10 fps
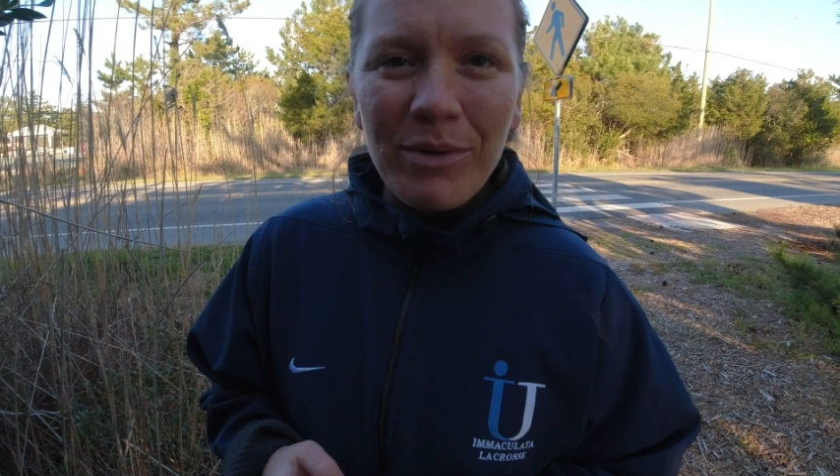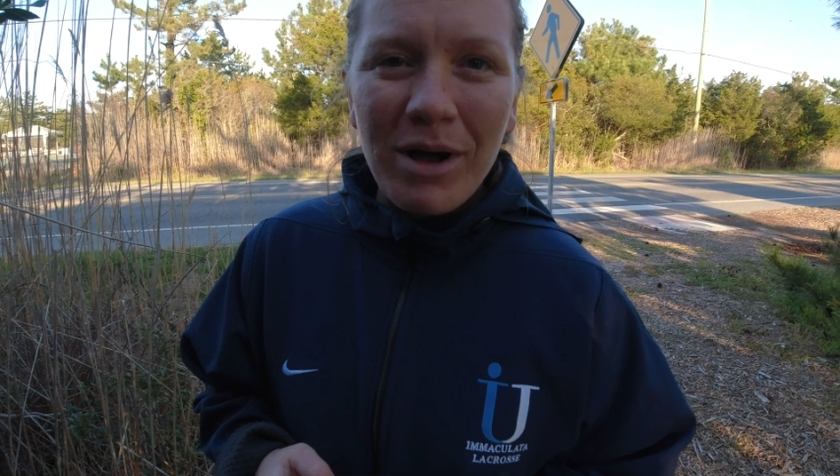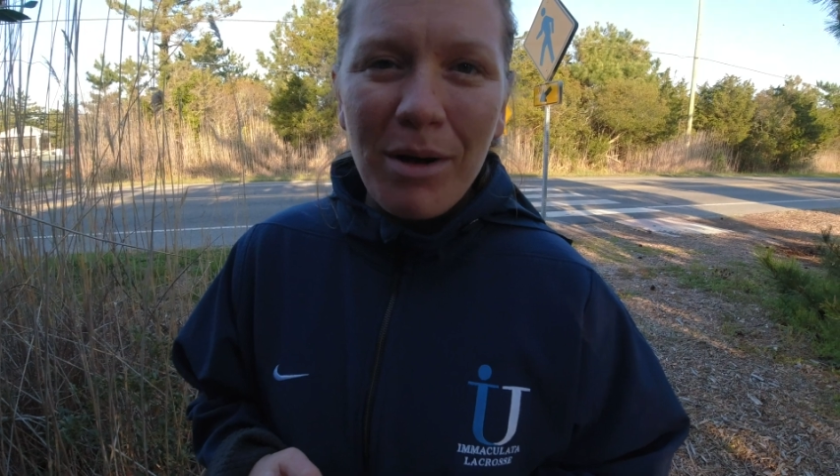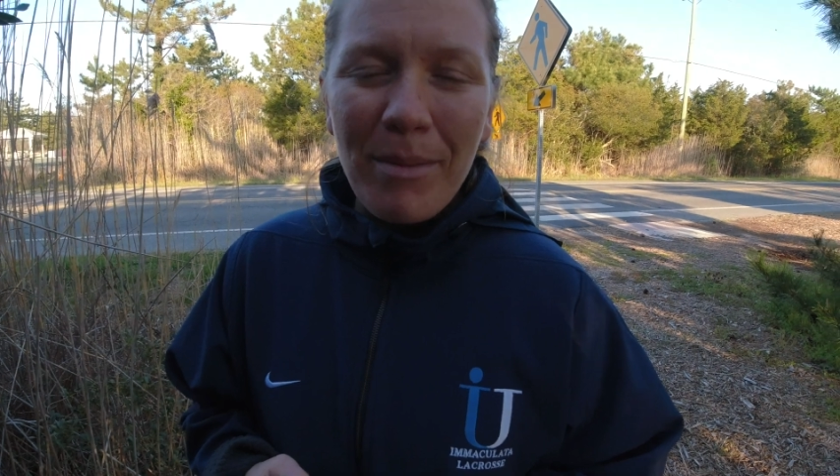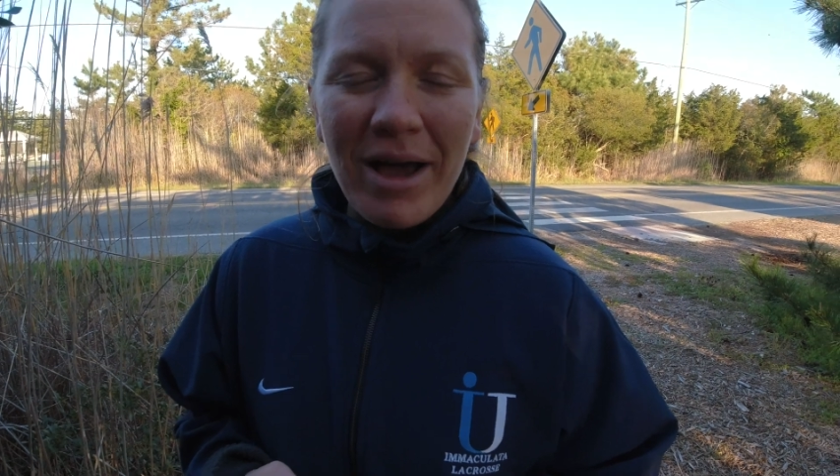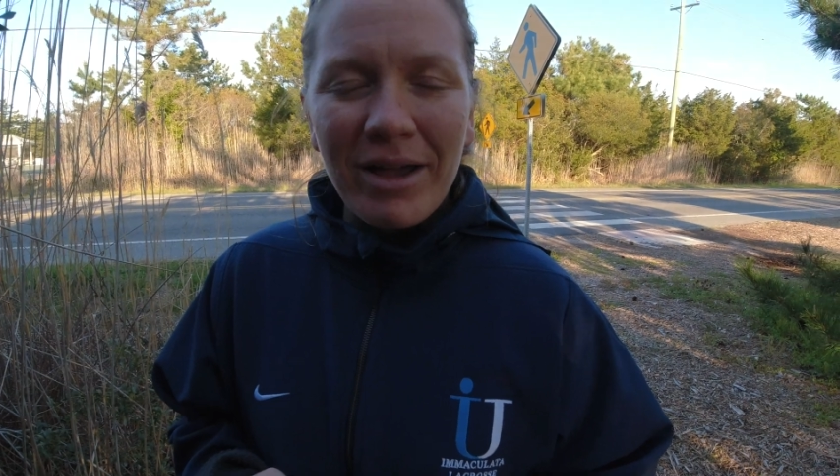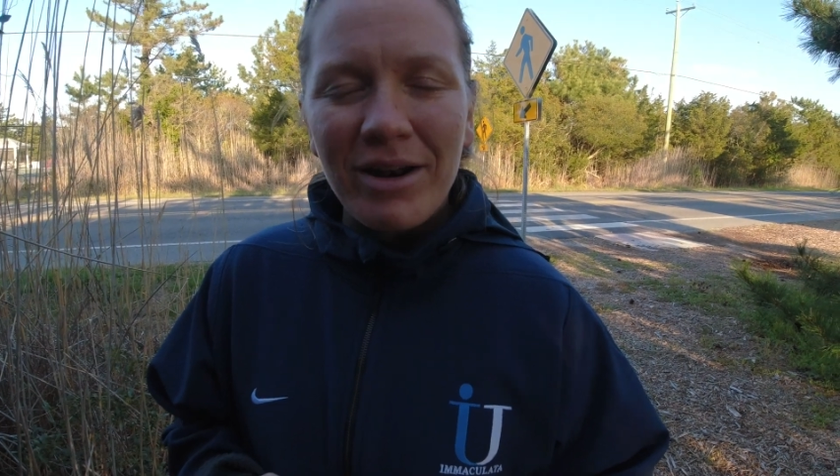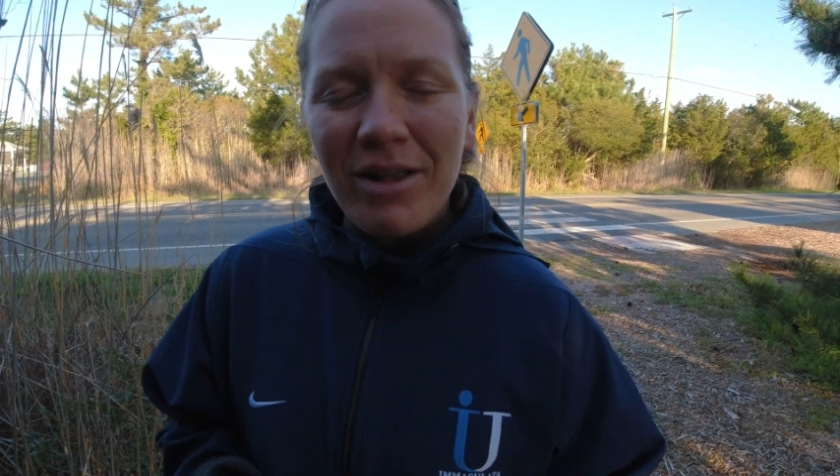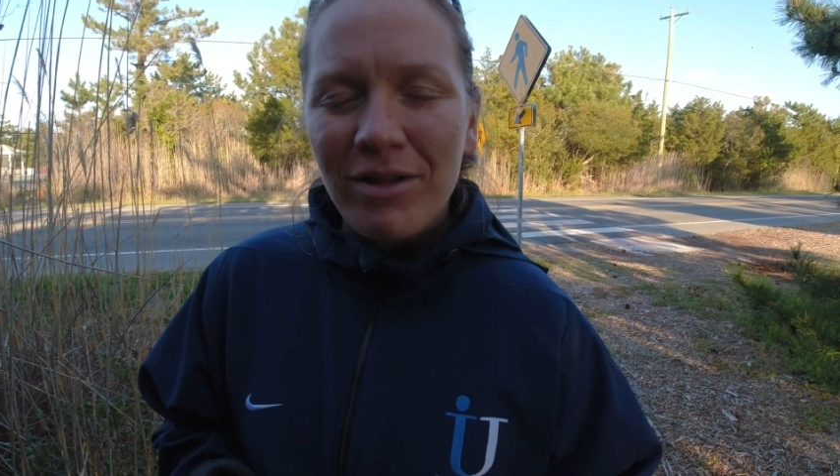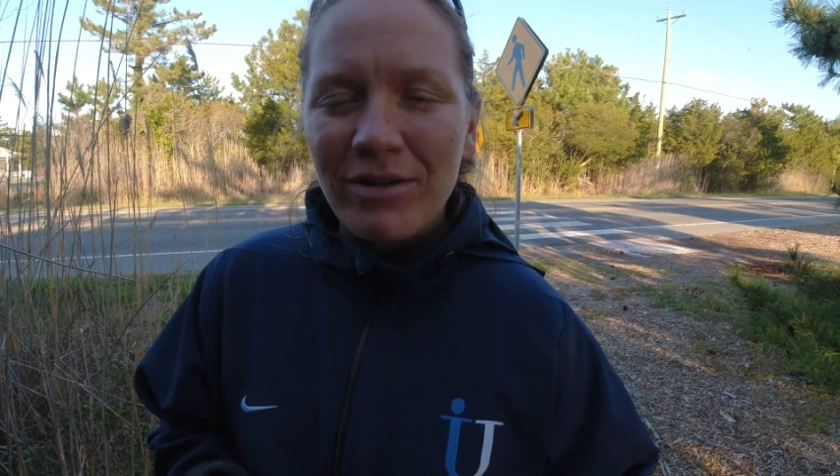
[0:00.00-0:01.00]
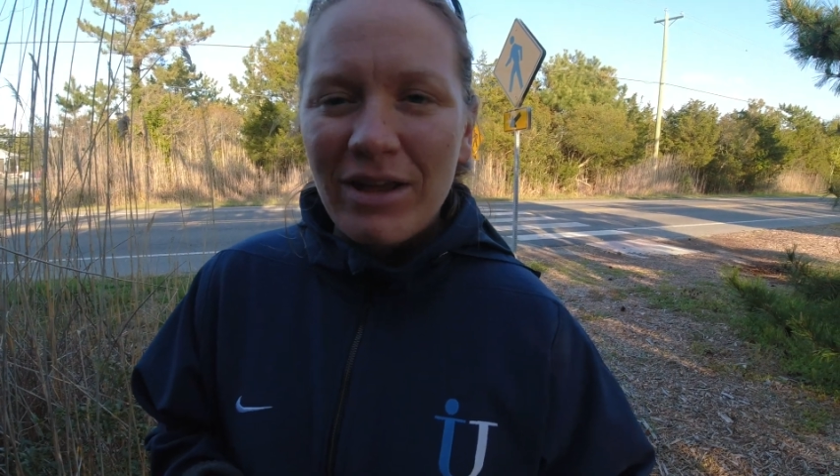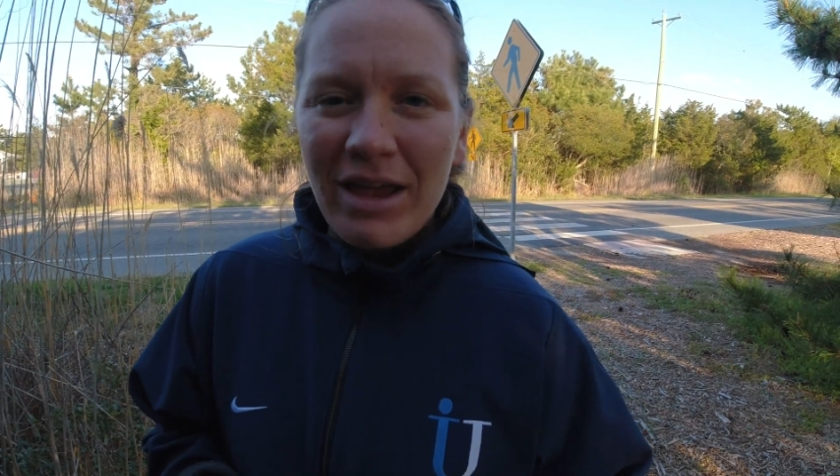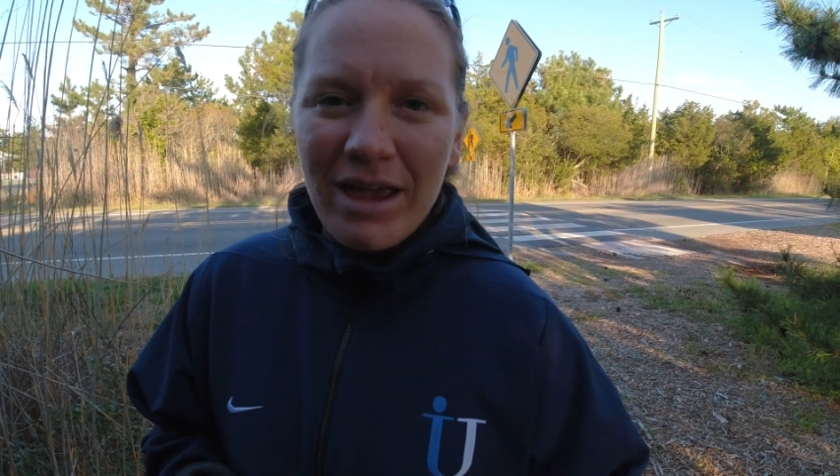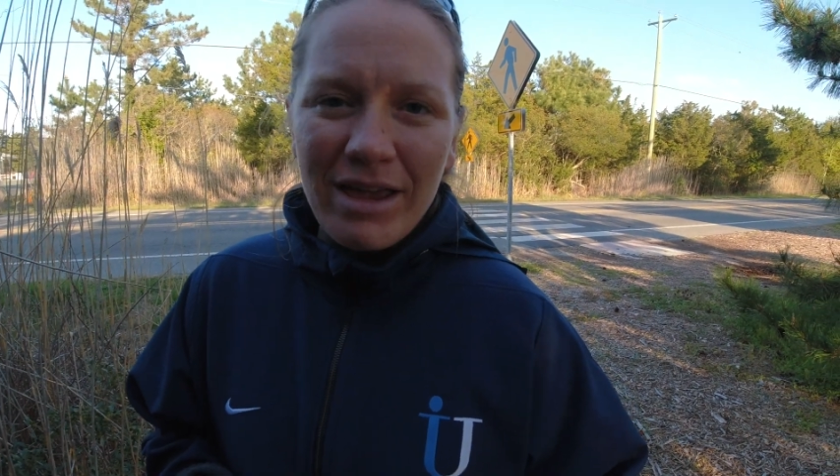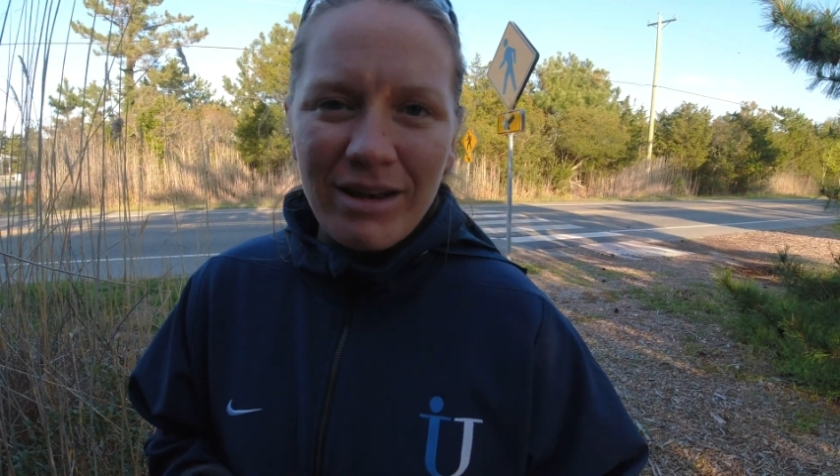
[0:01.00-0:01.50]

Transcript: will come back at another day